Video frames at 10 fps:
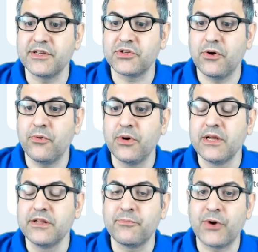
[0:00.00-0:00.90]
So
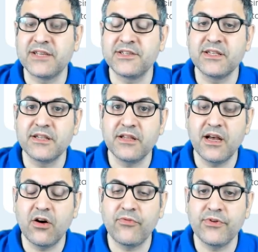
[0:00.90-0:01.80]
the pricing that they
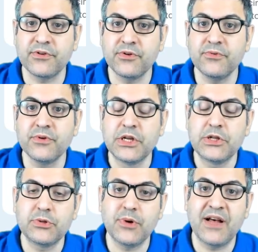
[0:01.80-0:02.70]
offer you
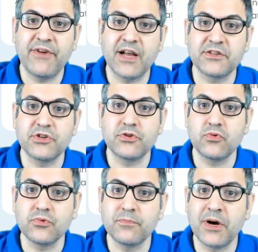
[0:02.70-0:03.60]
to have access
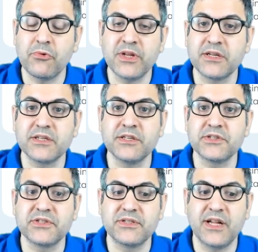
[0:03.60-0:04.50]
to PowerLinks
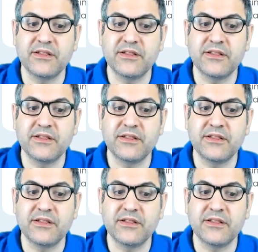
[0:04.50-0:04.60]
is not